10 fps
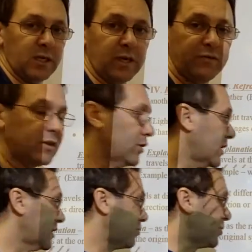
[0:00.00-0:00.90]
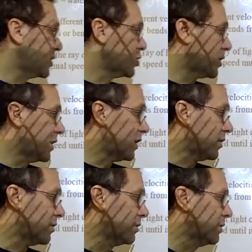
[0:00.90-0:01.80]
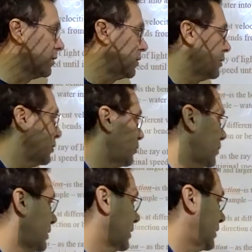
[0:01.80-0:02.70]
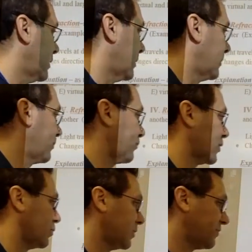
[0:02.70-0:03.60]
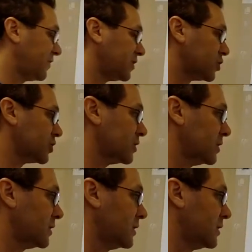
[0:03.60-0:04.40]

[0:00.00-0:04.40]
Now, if you look at the picture here with the fish,